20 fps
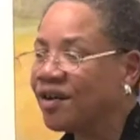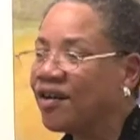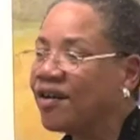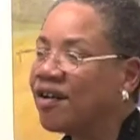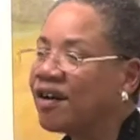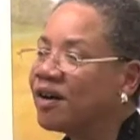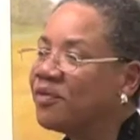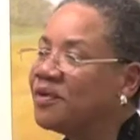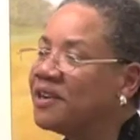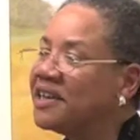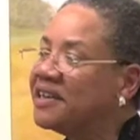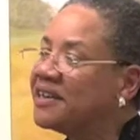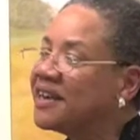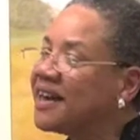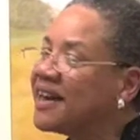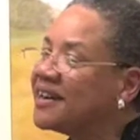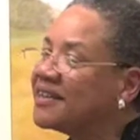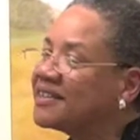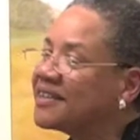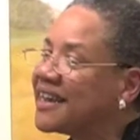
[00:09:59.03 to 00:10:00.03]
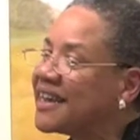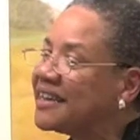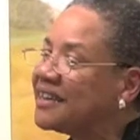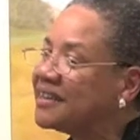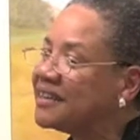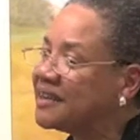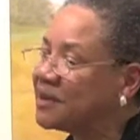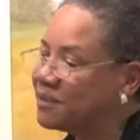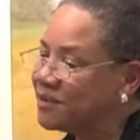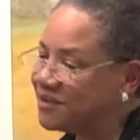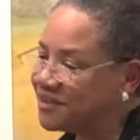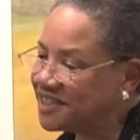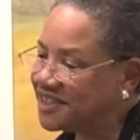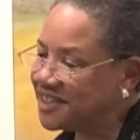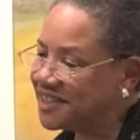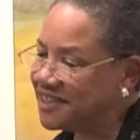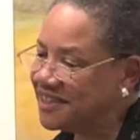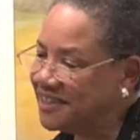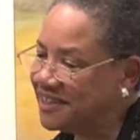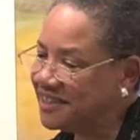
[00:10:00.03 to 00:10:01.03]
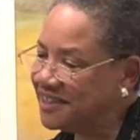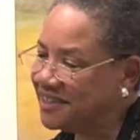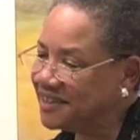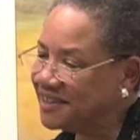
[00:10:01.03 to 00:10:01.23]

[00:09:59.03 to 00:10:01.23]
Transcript: Are we not at liberty?